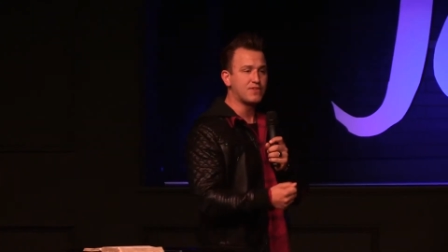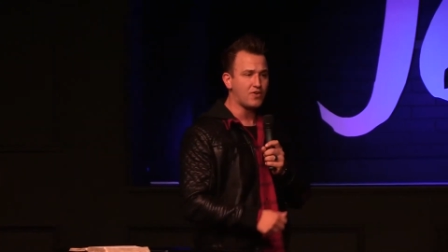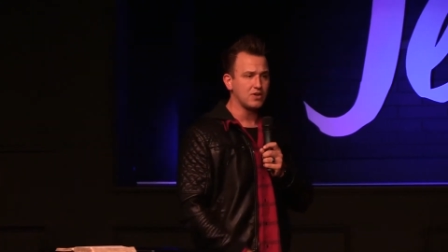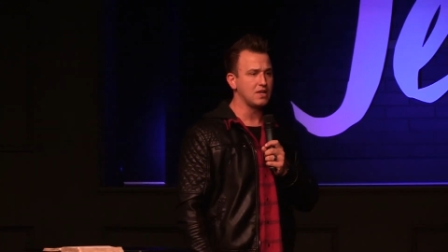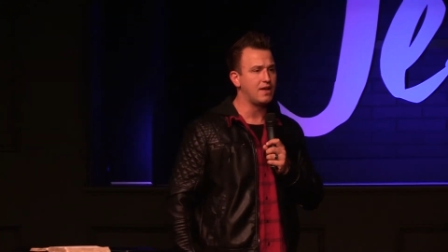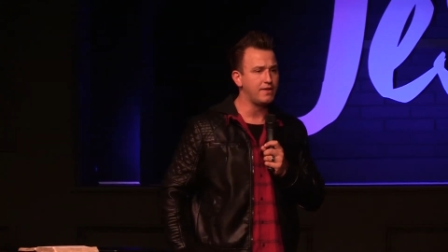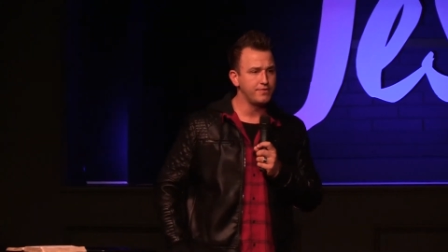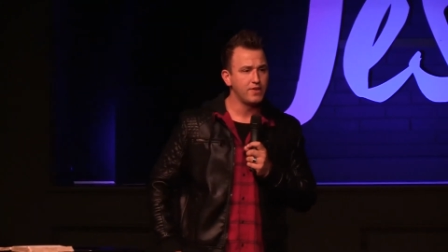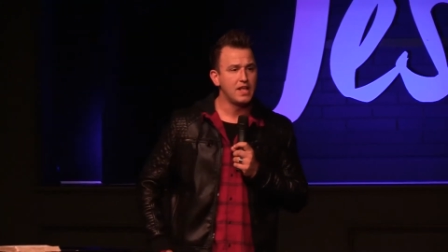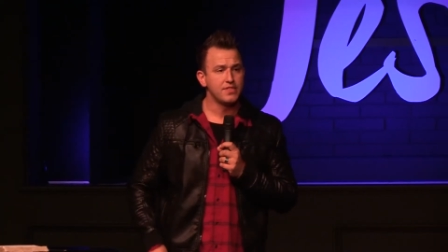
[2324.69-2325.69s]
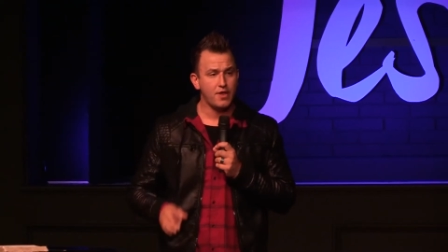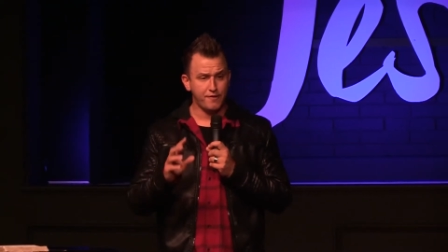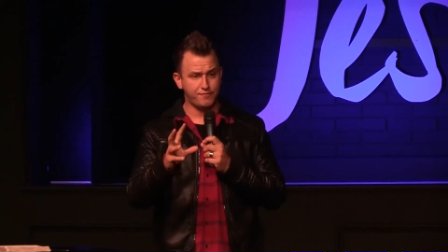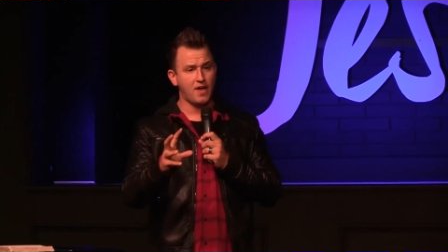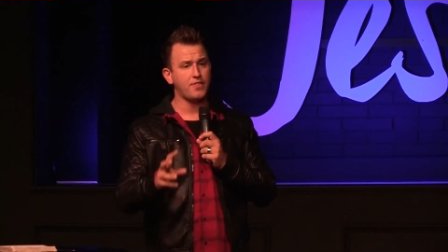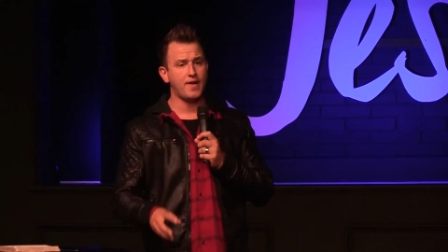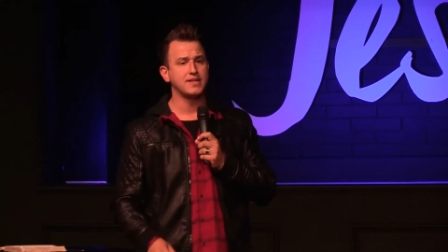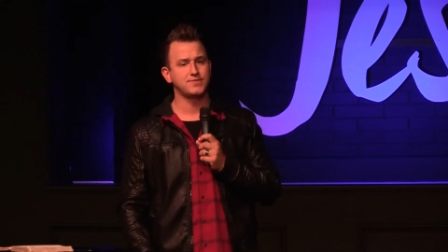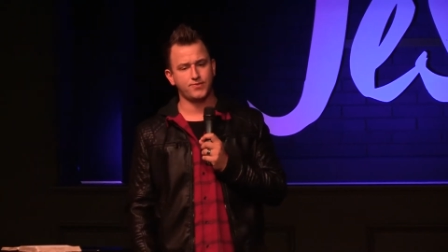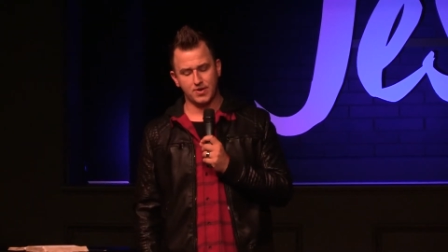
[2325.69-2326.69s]
of our love that our Father
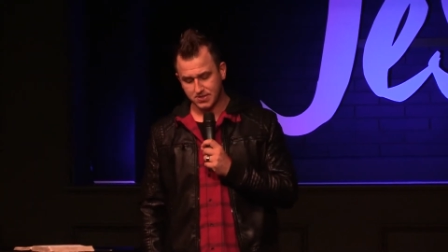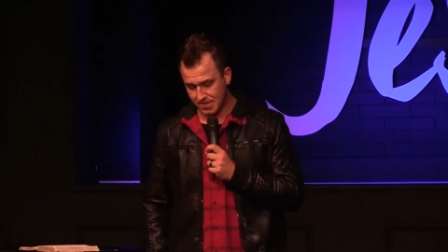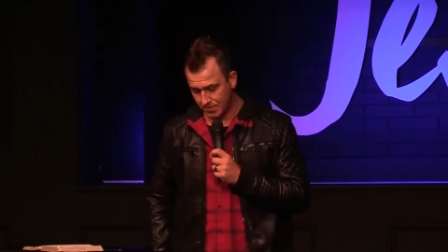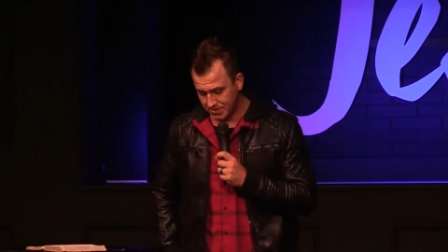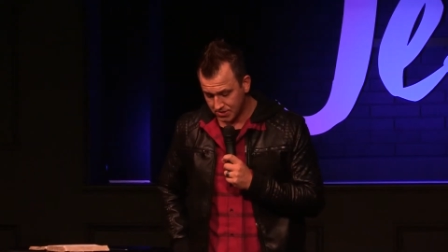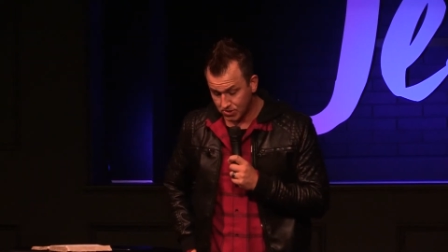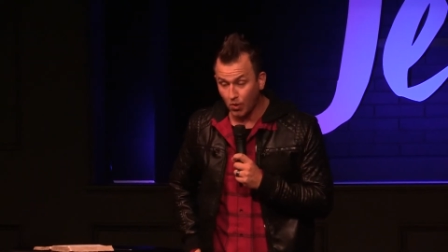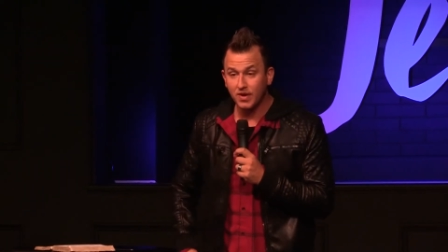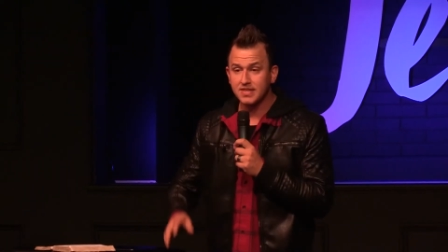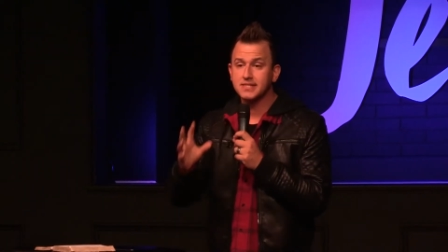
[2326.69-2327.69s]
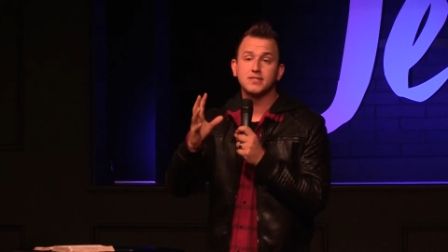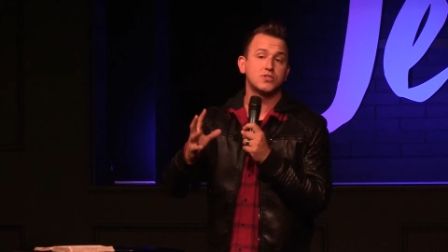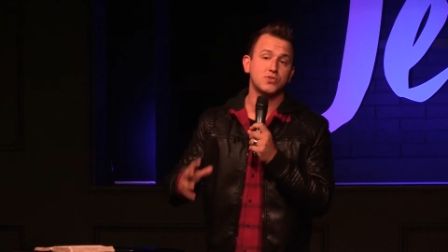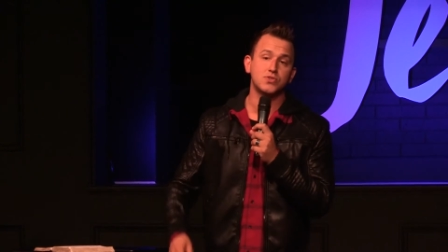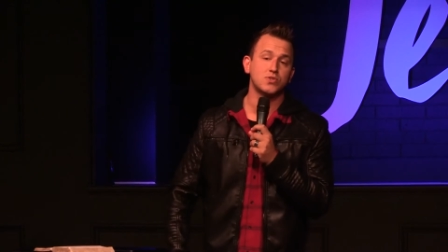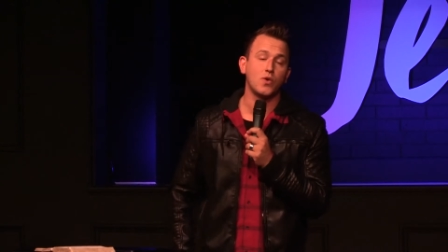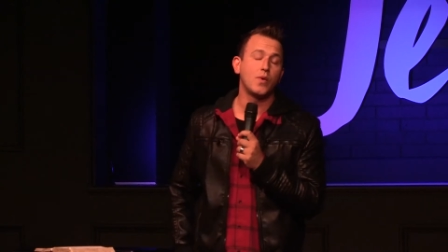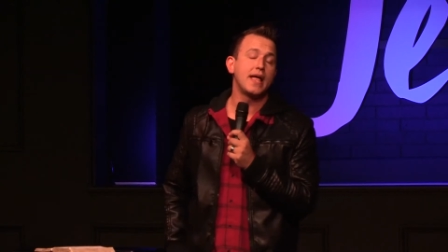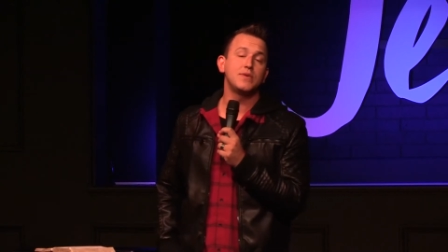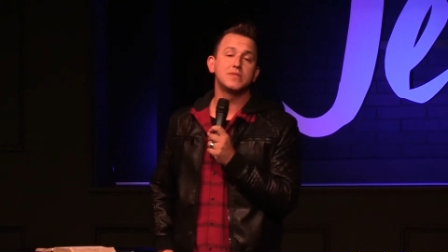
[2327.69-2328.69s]
has for us. There was a story. This is a true story.
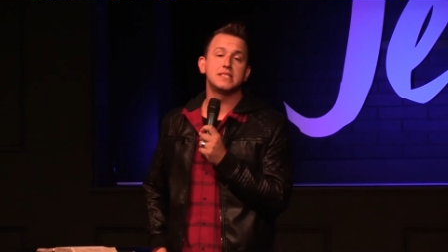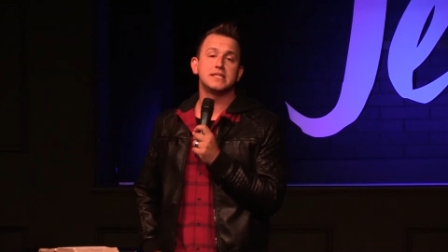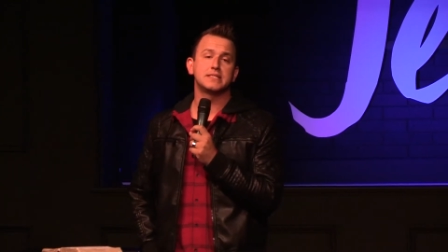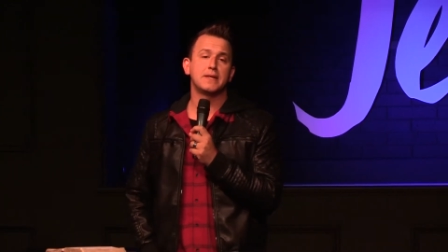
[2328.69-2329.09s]
We'll end with this.